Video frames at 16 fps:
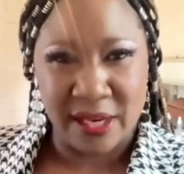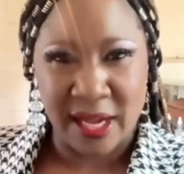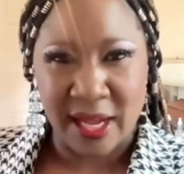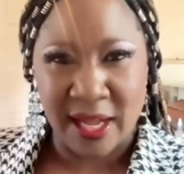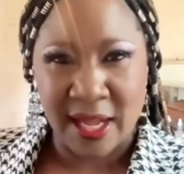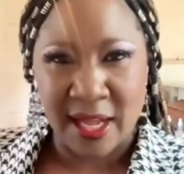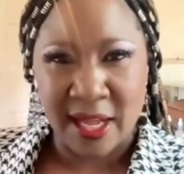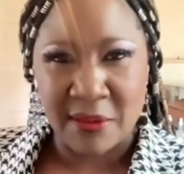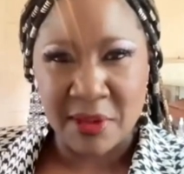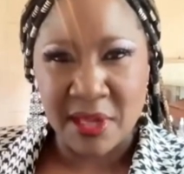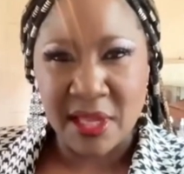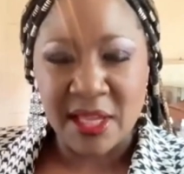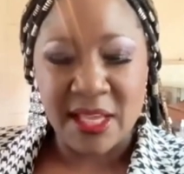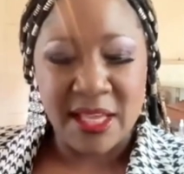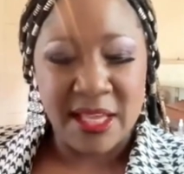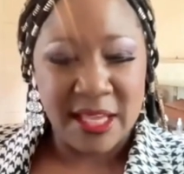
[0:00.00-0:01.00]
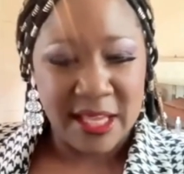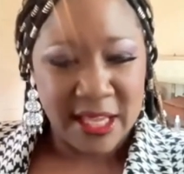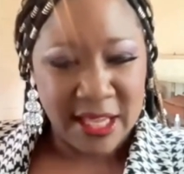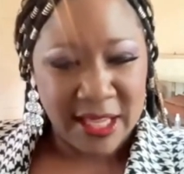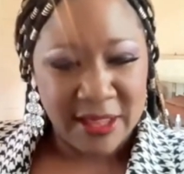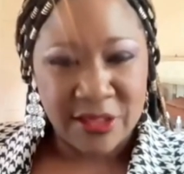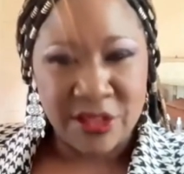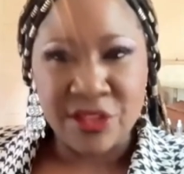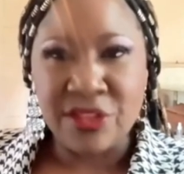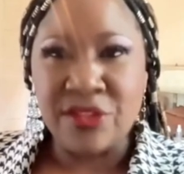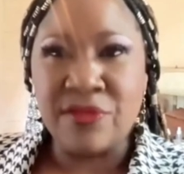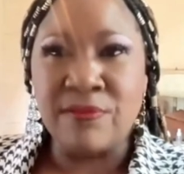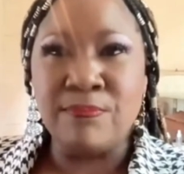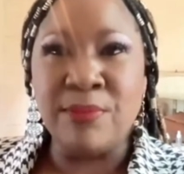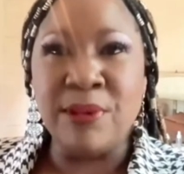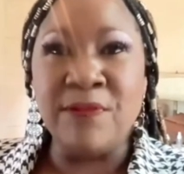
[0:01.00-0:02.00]
the time.
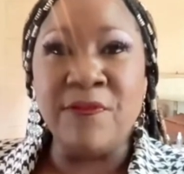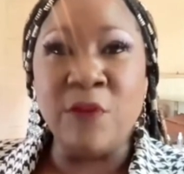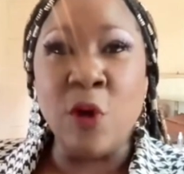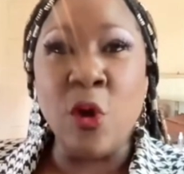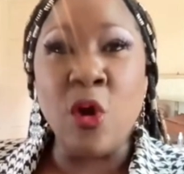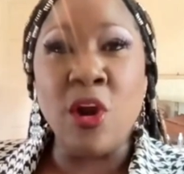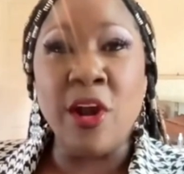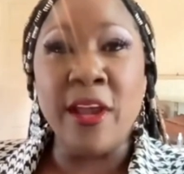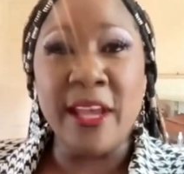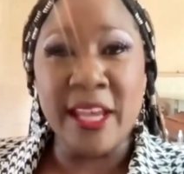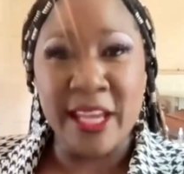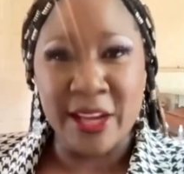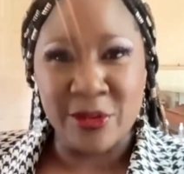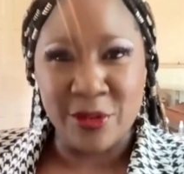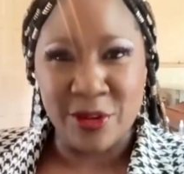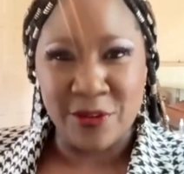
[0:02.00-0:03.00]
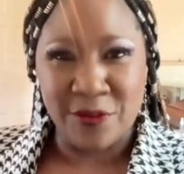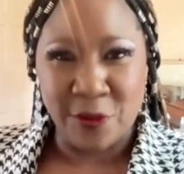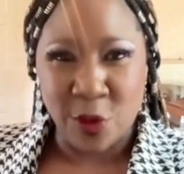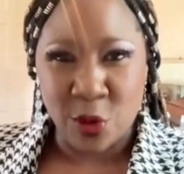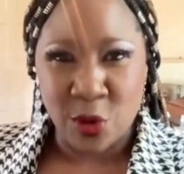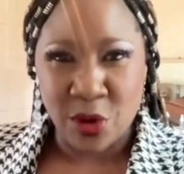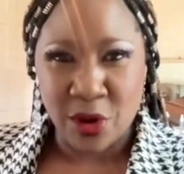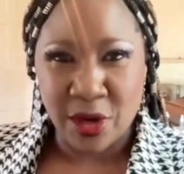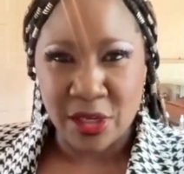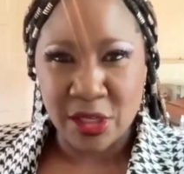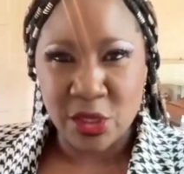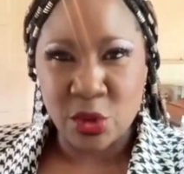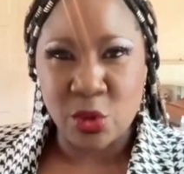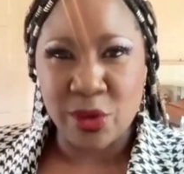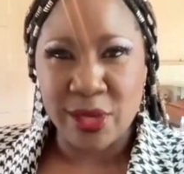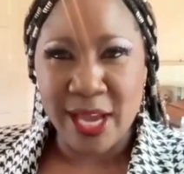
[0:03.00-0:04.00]
Before Henry Ford
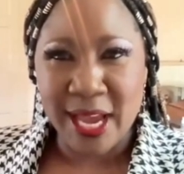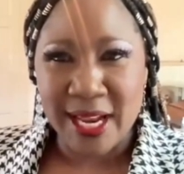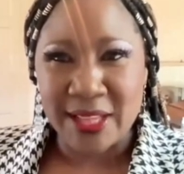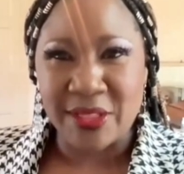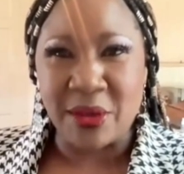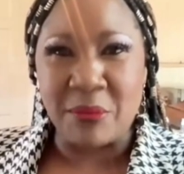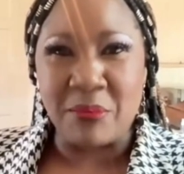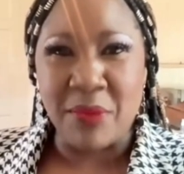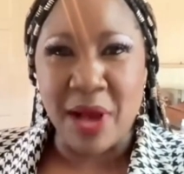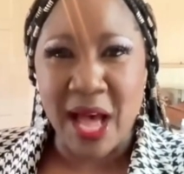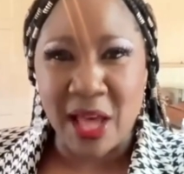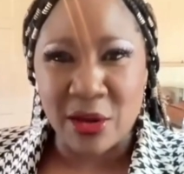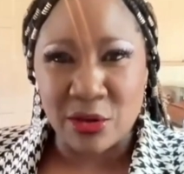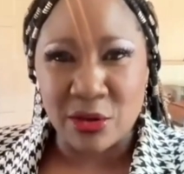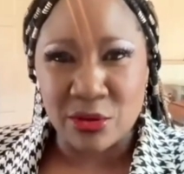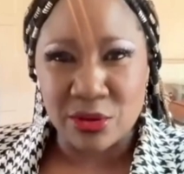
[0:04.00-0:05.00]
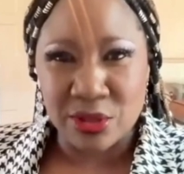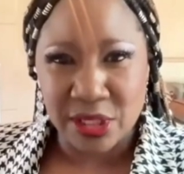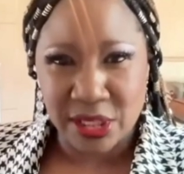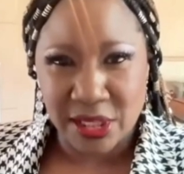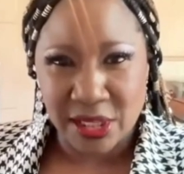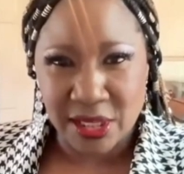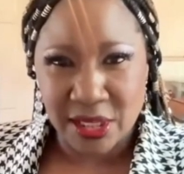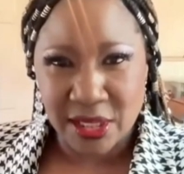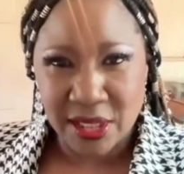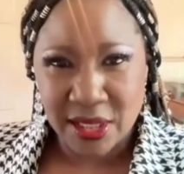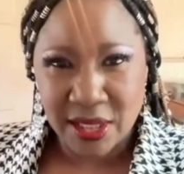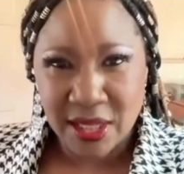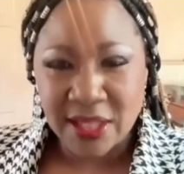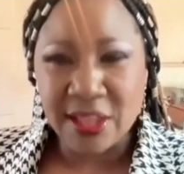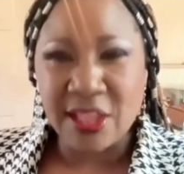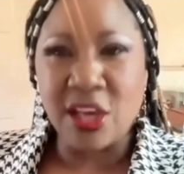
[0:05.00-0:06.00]
created the Model T,
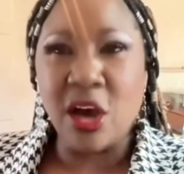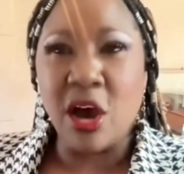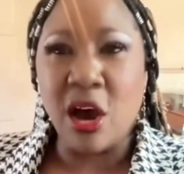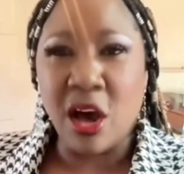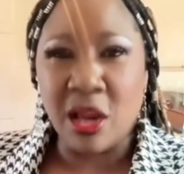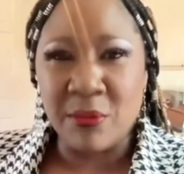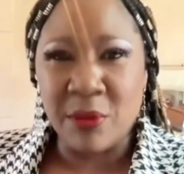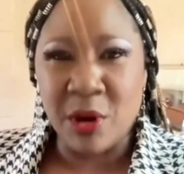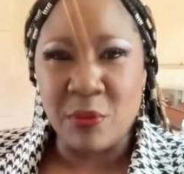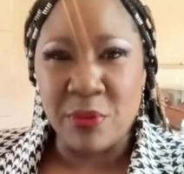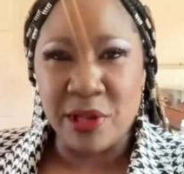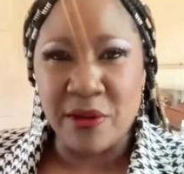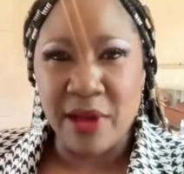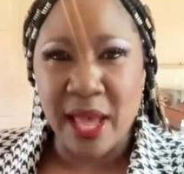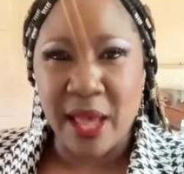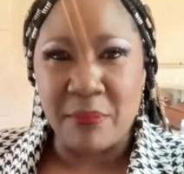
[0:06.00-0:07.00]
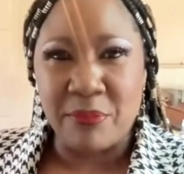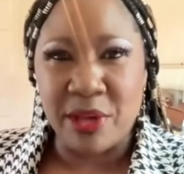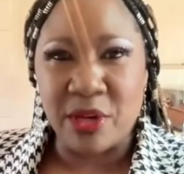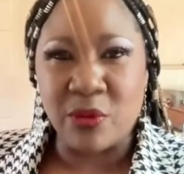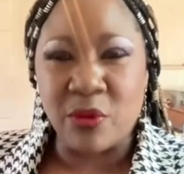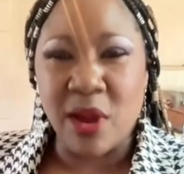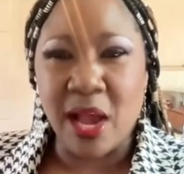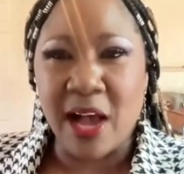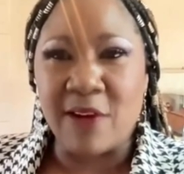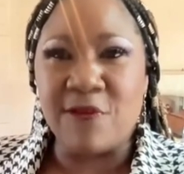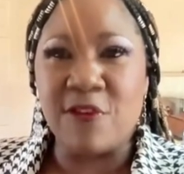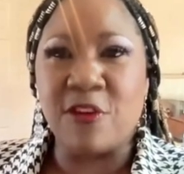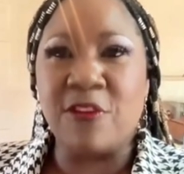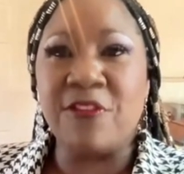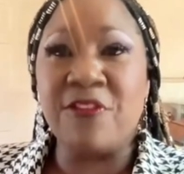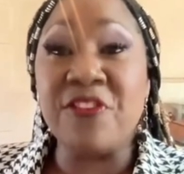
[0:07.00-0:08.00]
the automobile had been around
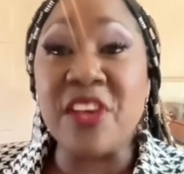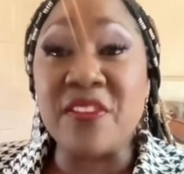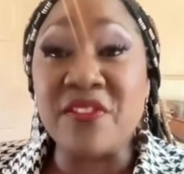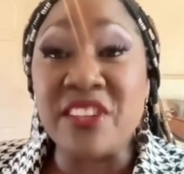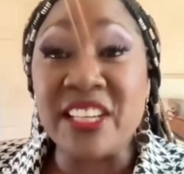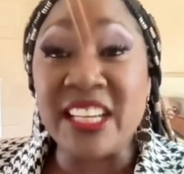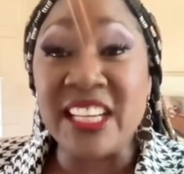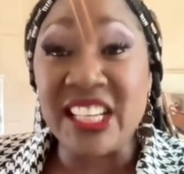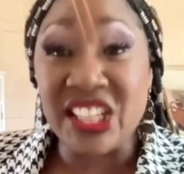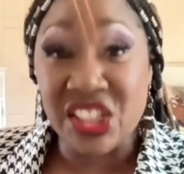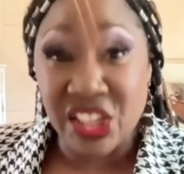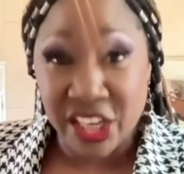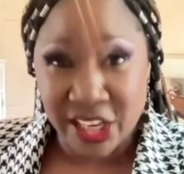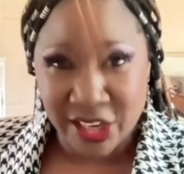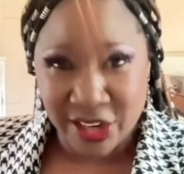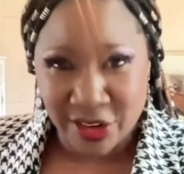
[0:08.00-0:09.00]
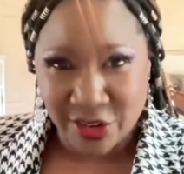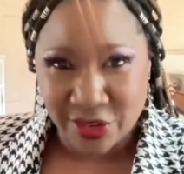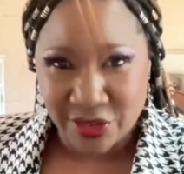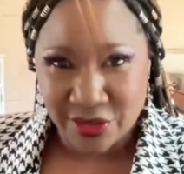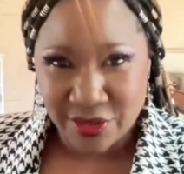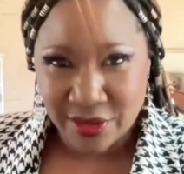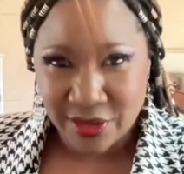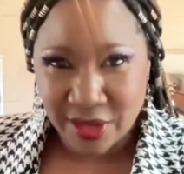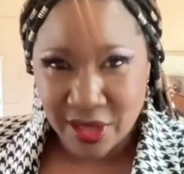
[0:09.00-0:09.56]
for 50 years.